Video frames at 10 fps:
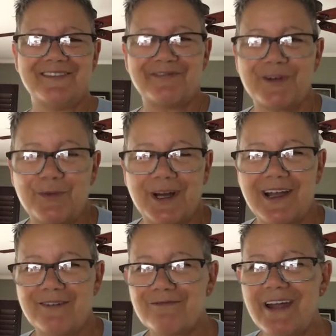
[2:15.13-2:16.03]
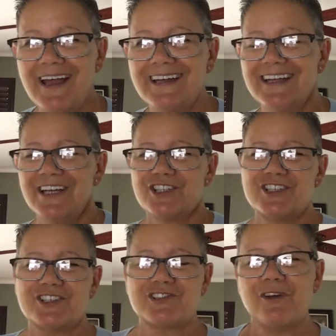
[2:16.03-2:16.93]
And from what I read,
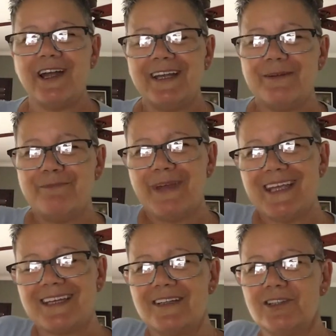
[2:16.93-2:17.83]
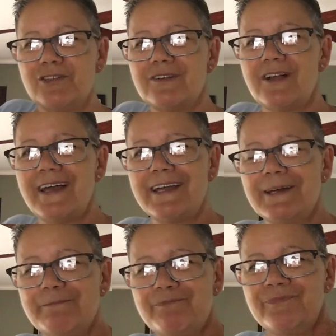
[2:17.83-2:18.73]
she's trying to make it look
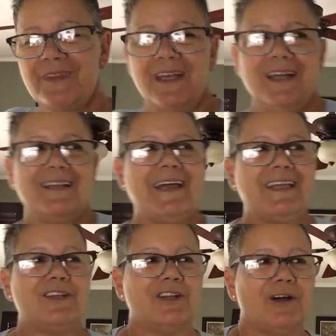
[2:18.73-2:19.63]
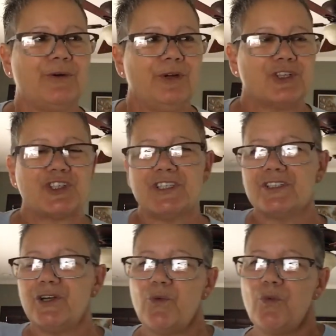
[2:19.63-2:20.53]
like, you know, she's
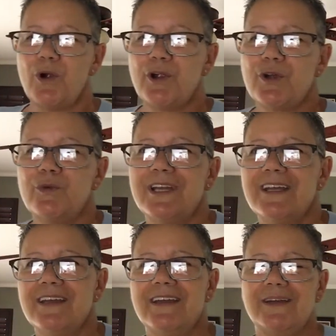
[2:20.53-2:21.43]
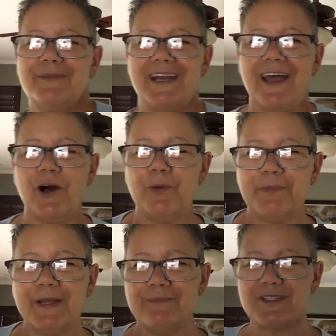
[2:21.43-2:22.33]
going to work with him and
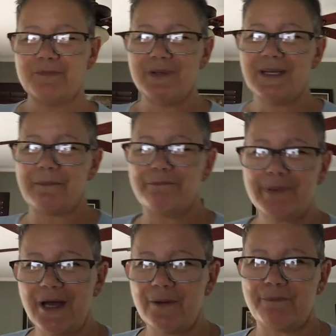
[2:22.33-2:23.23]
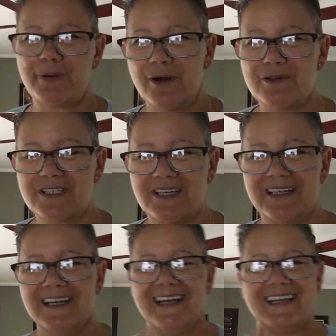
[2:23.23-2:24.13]
help him to be a better
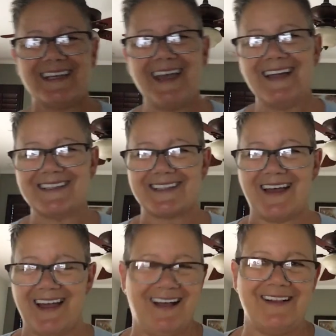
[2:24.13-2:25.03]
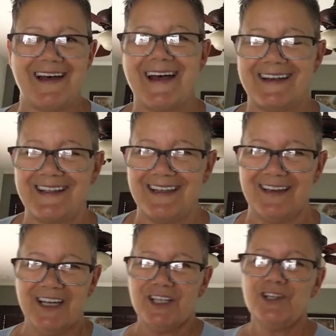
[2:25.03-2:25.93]
person. Get the hell out of
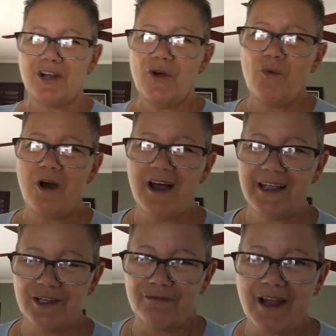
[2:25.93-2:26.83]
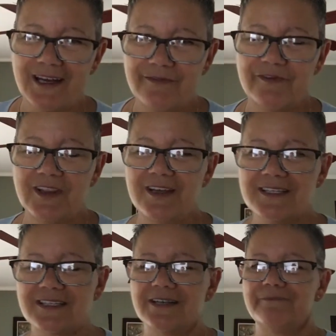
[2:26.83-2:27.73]
here. You know why? You ready for
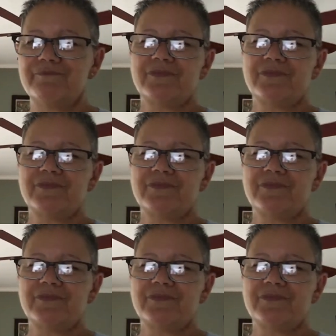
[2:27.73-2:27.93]
this?